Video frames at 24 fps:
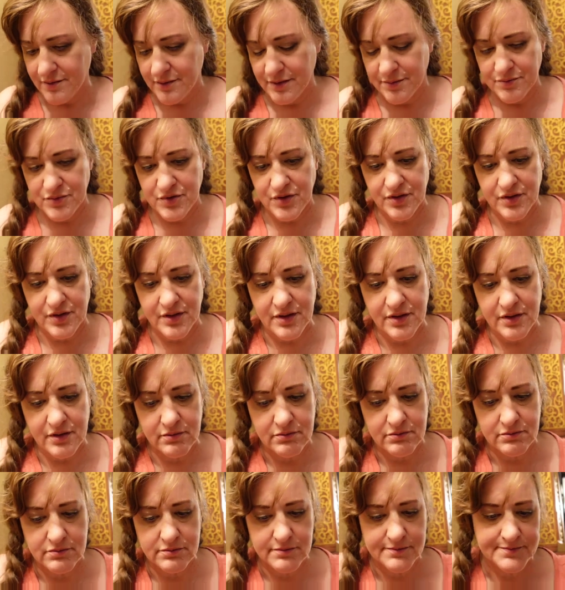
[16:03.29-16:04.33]
I'm just going to,
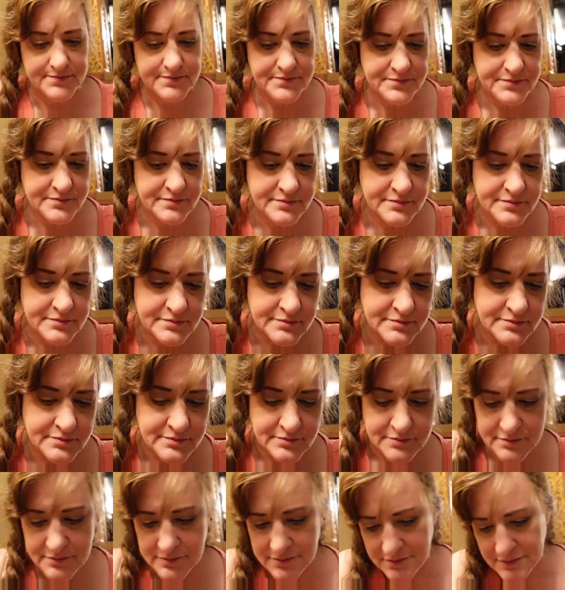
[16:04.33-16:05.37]

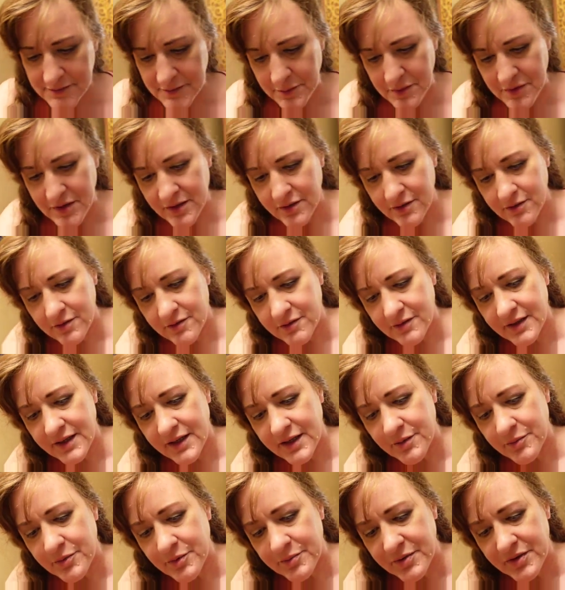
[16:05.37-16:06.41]
I mean, it looks
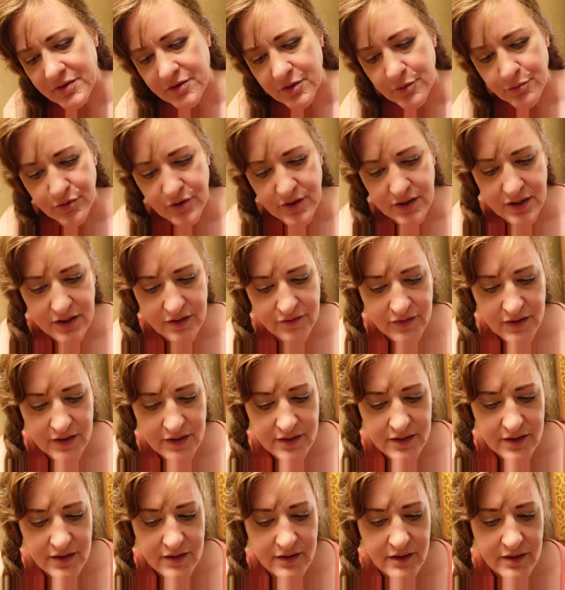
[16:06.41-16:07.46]
like it would be so pretty if I
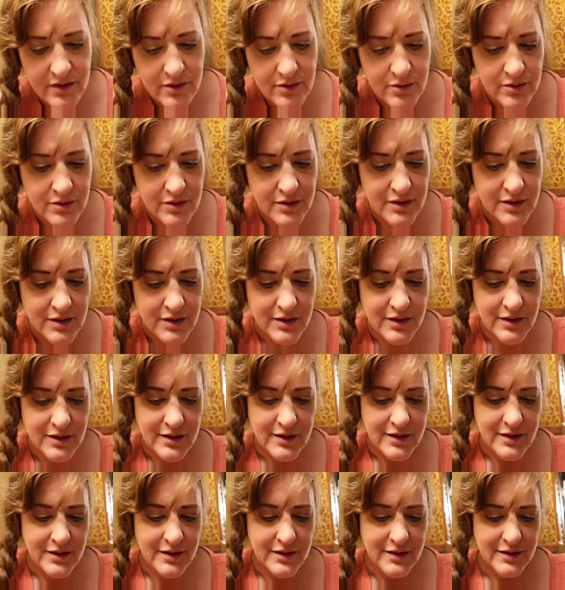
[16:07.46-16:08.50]
did though.
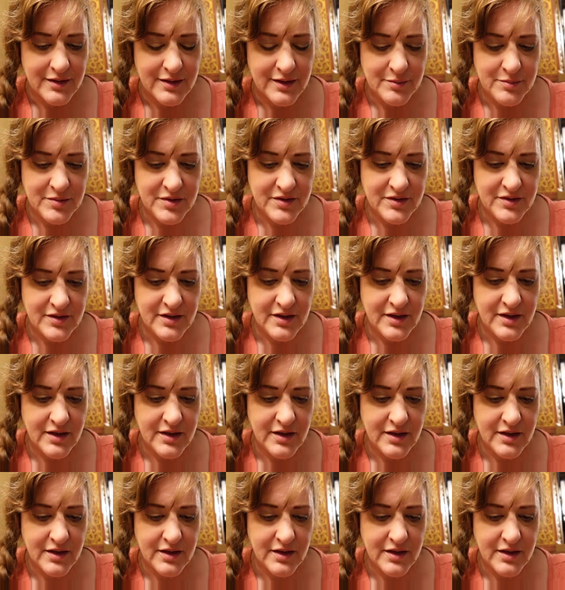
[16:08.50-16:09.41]
Let me see.